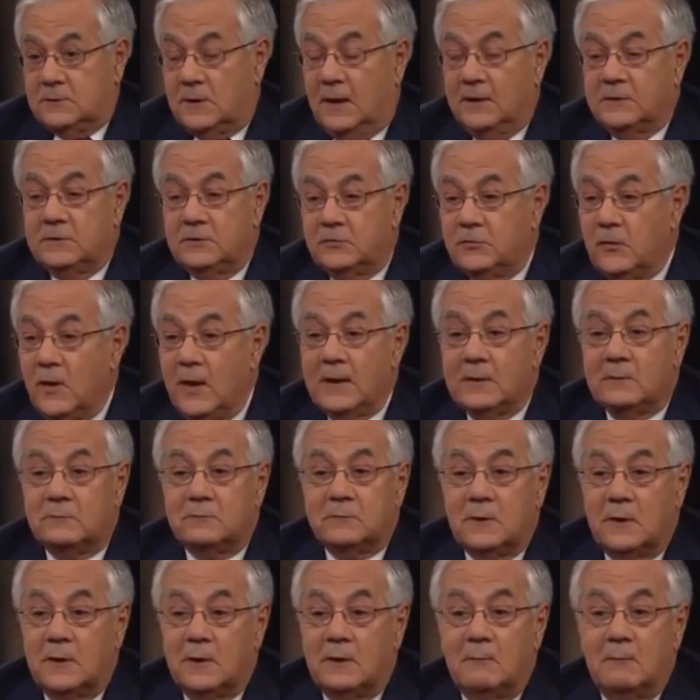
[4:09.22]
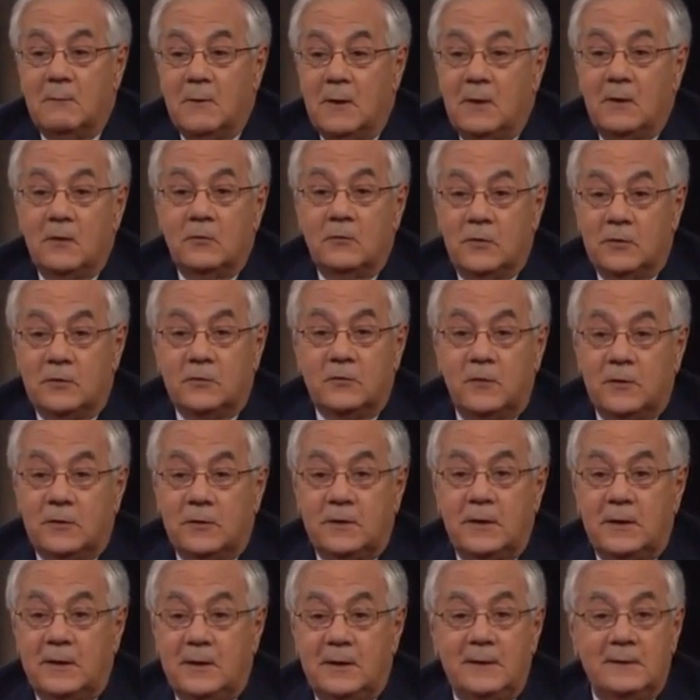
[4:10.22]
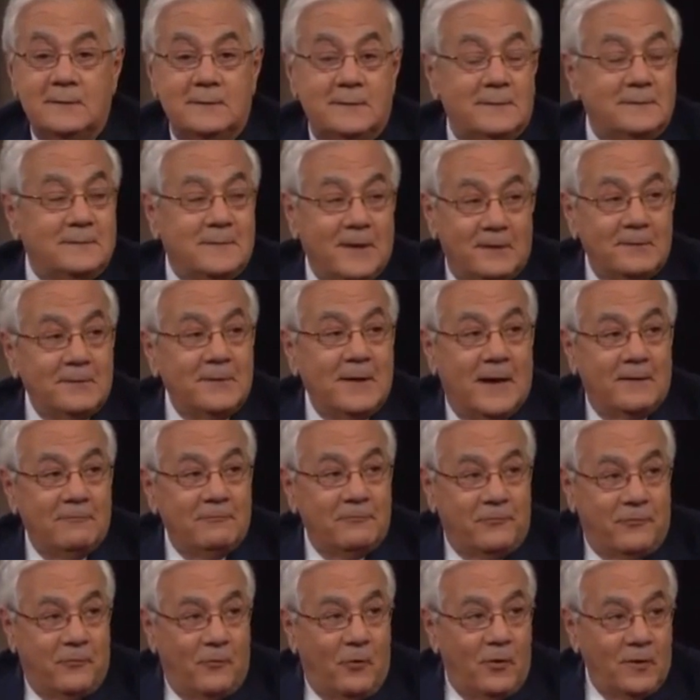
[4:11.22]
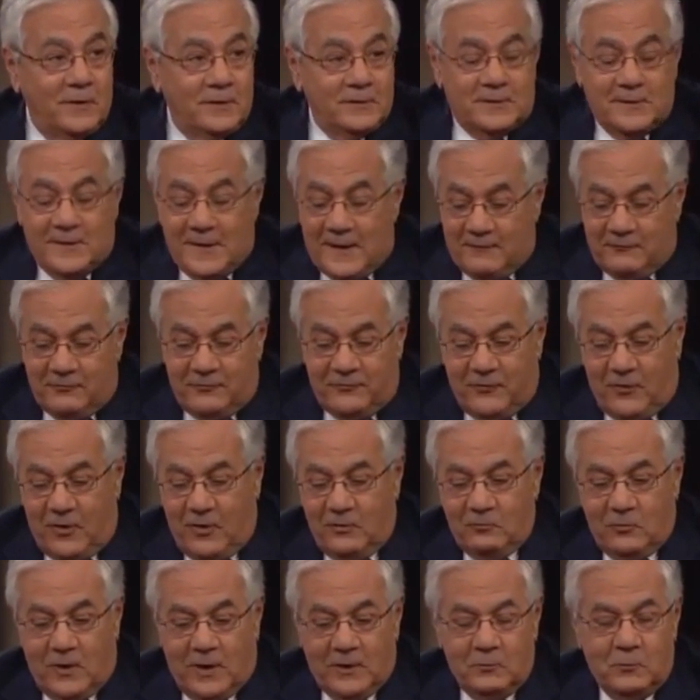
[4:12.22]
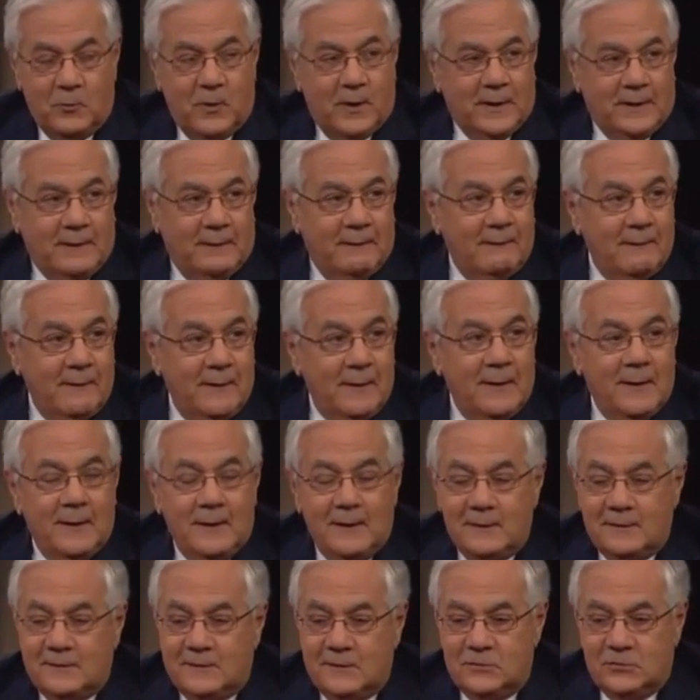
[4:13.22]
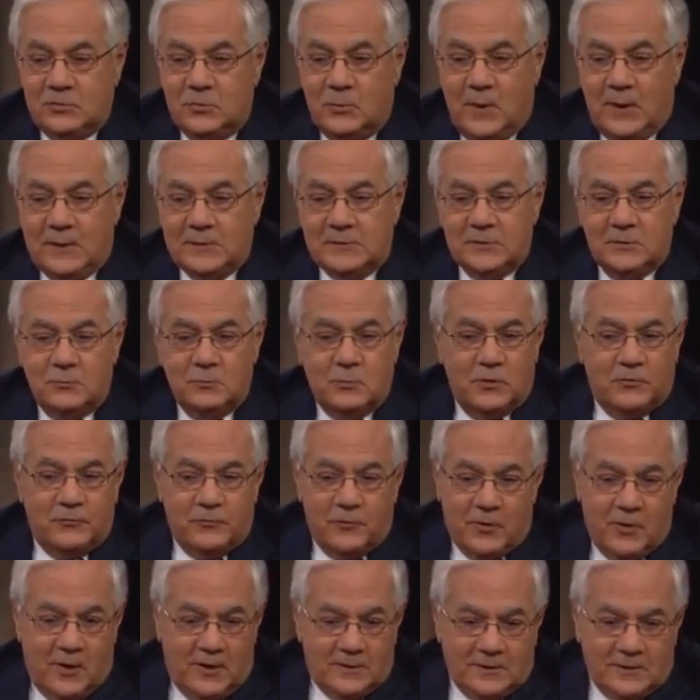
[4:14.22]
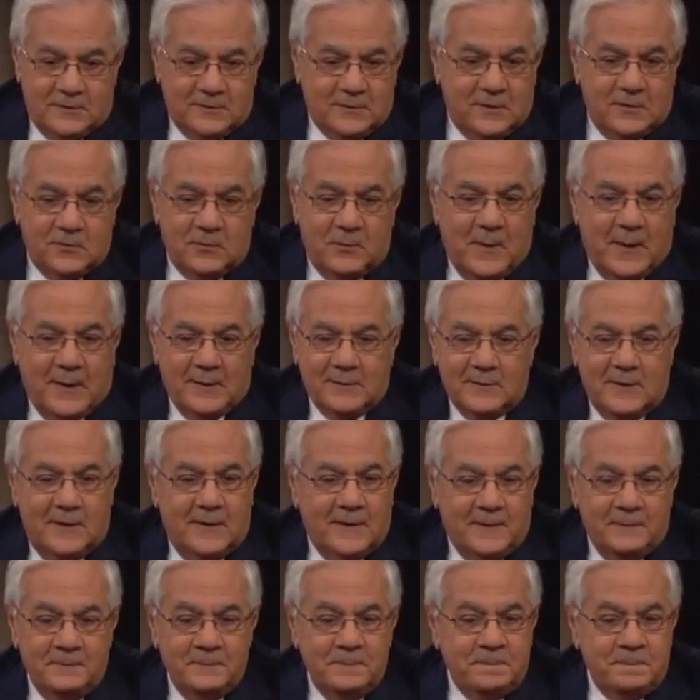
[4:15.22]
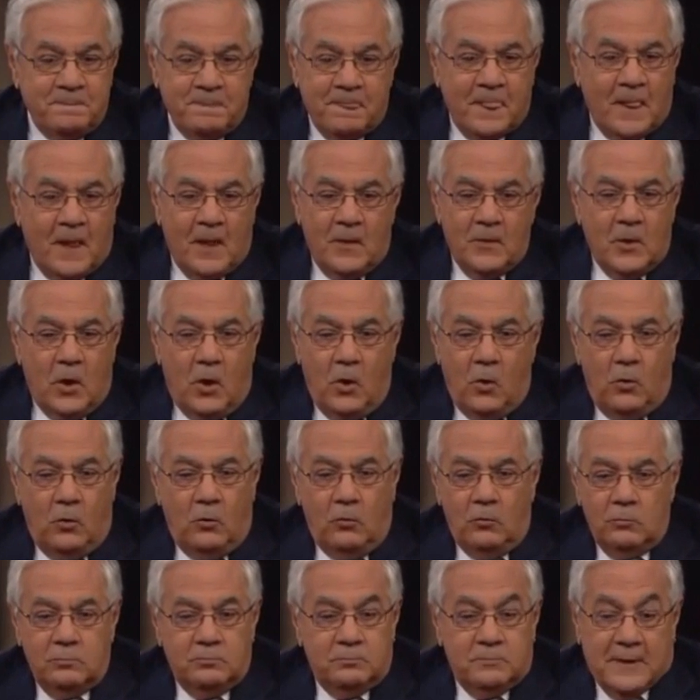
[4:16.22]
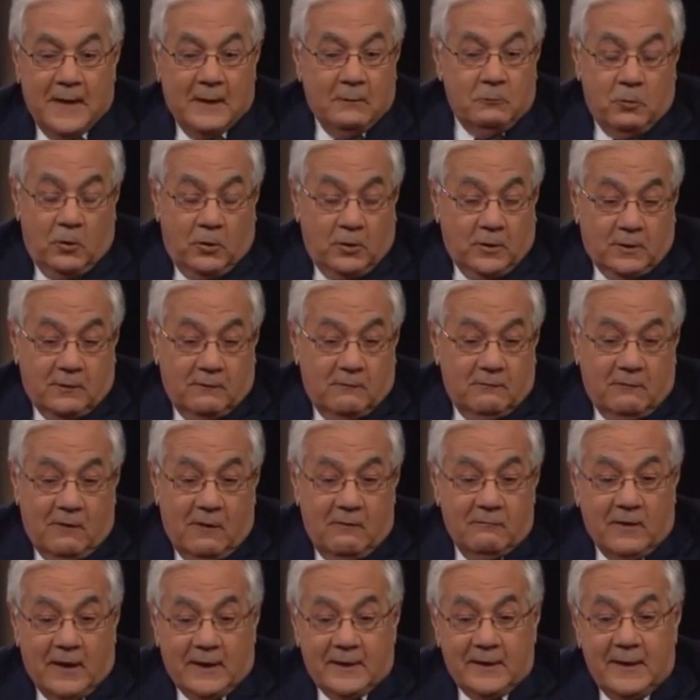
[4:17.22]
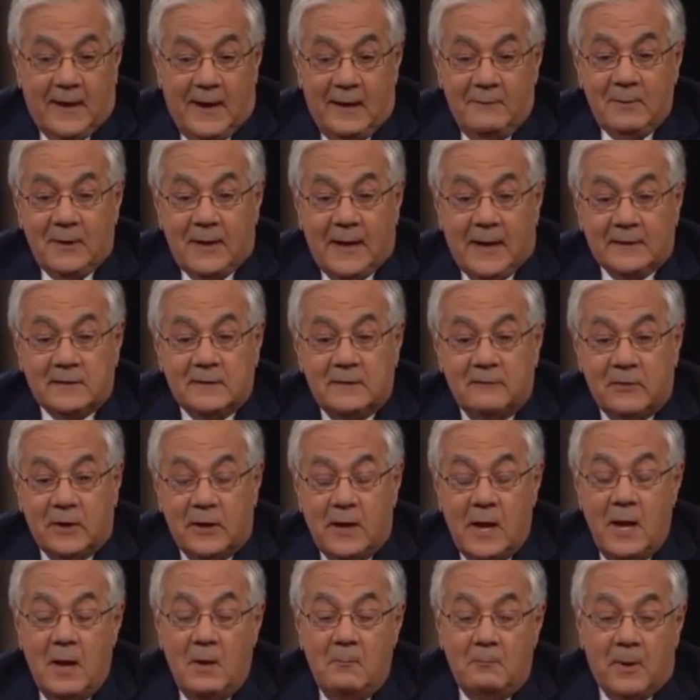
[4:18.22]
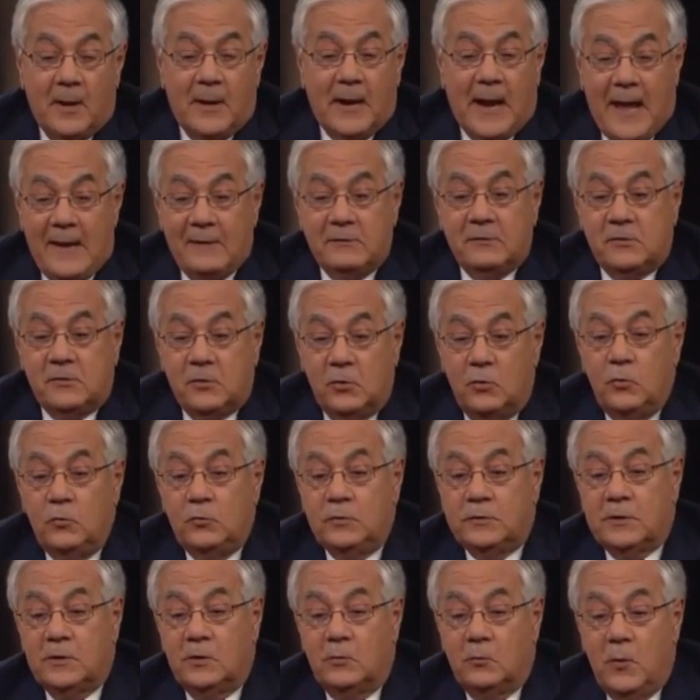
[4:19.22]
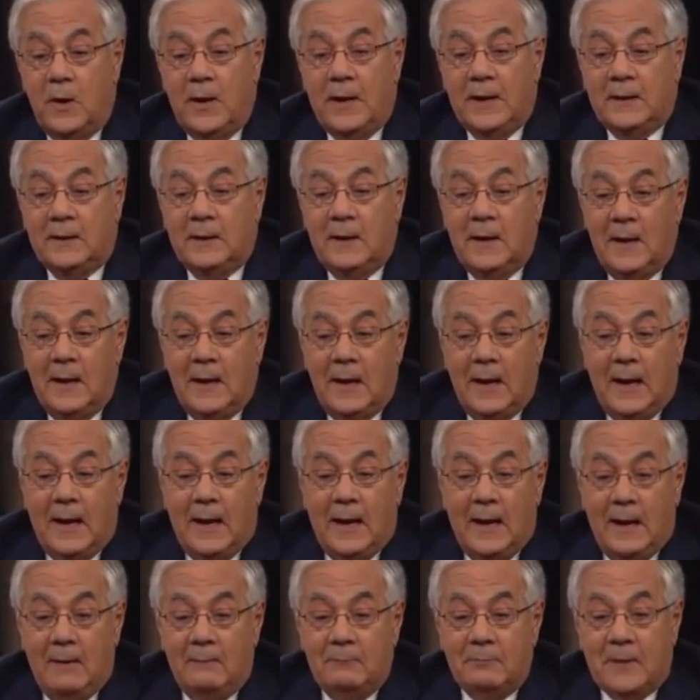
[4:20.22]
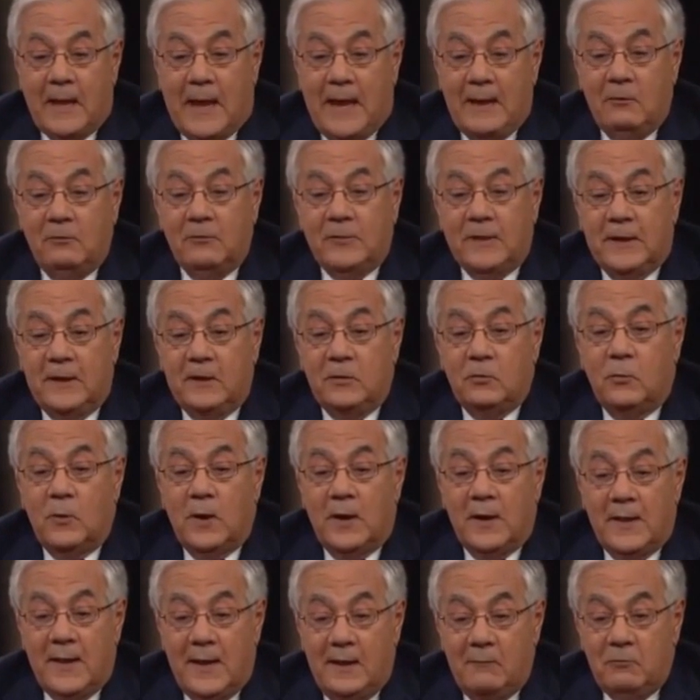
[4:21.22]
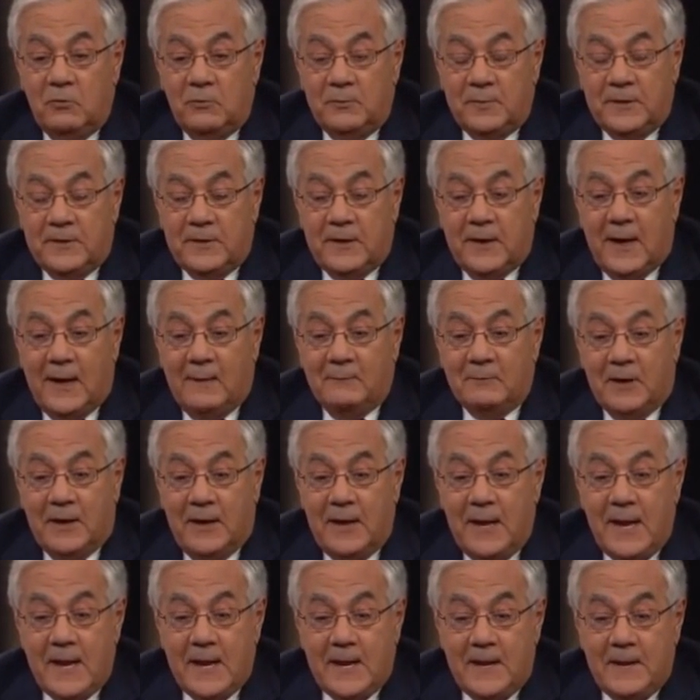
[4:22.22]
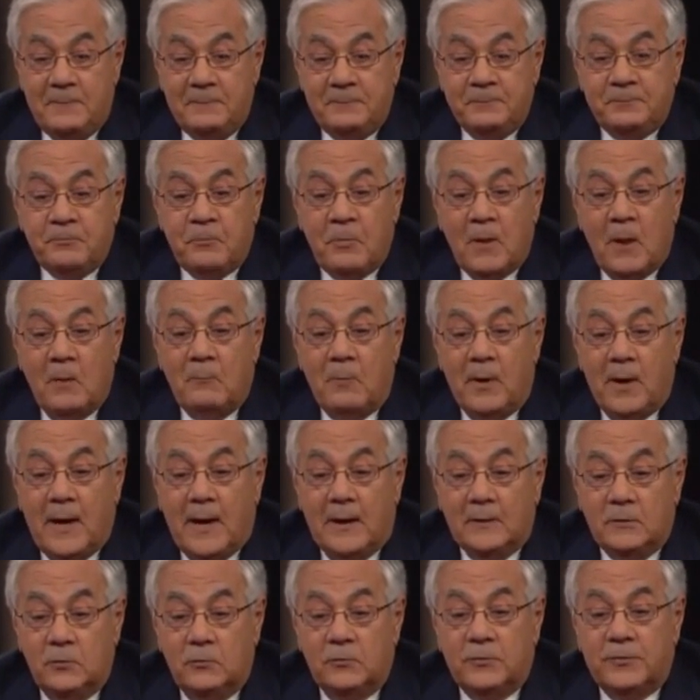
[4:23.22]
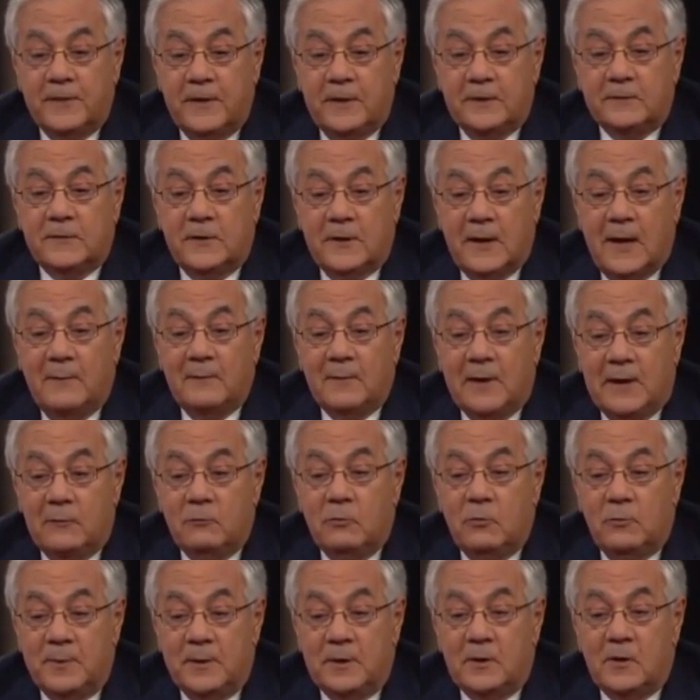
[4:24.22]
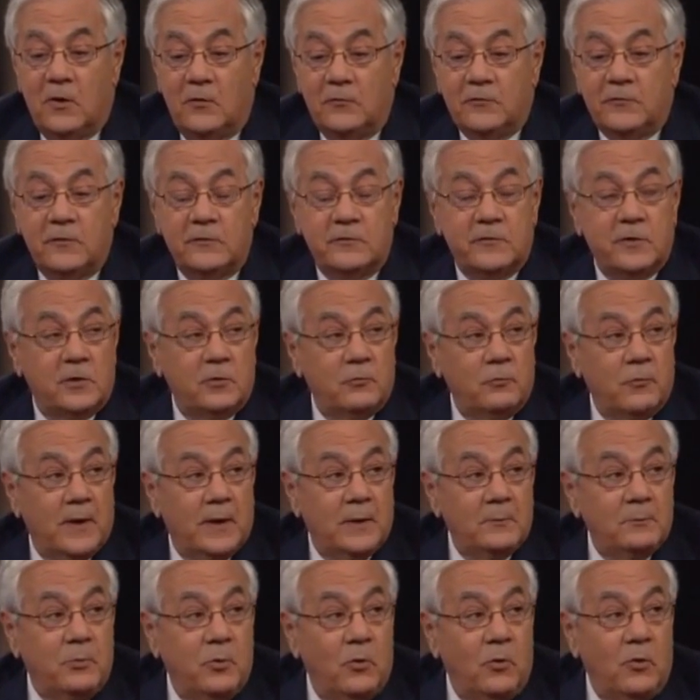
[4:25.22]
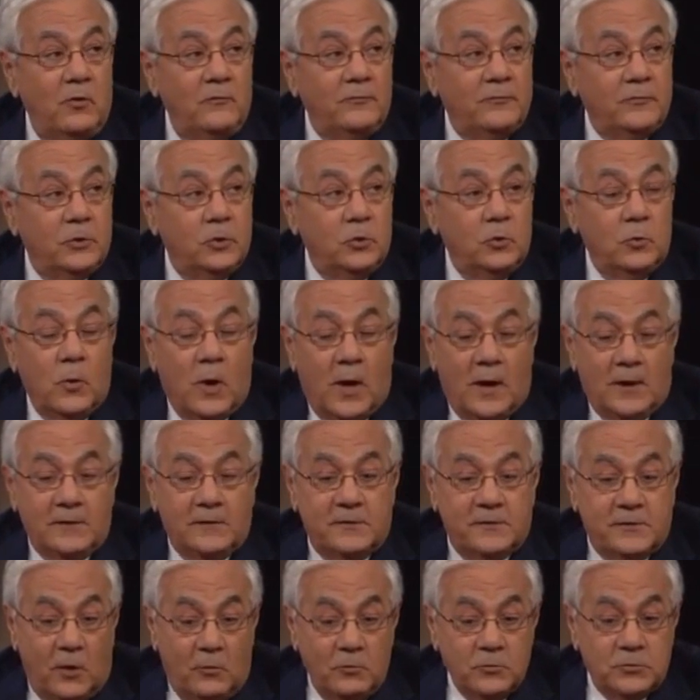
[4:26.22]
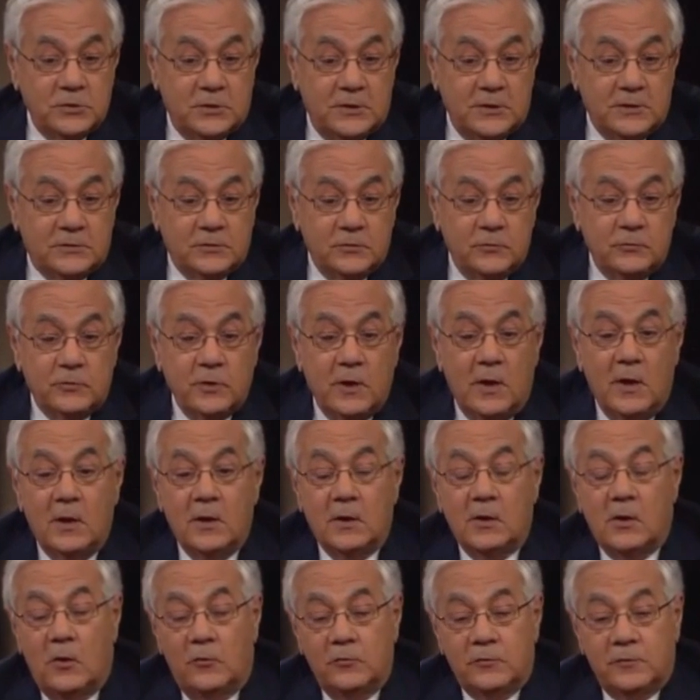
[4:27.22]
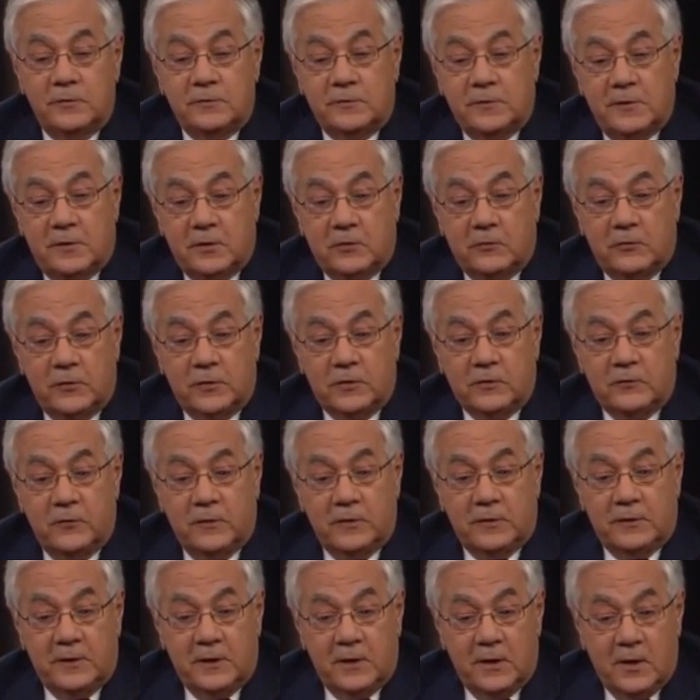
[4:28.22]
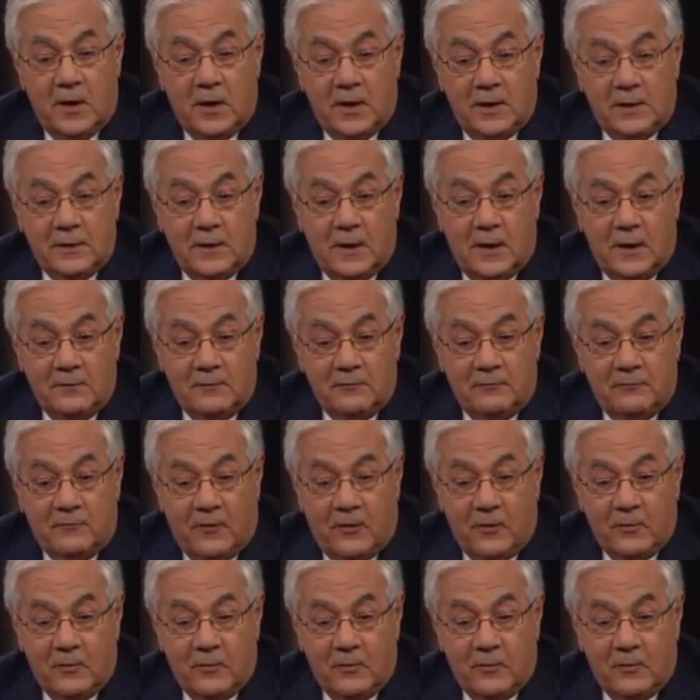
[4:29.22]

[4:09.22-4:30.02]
Josh is right. Christie does not fall into that far right-wing situation with regard to dismantling the whole network of economic activity. But as to who's going to win, I don't think either one of them will be the nominee, but I do think the nominee will be closer to the Rand Paul view on social issues, closer to the Christie on foreign policy.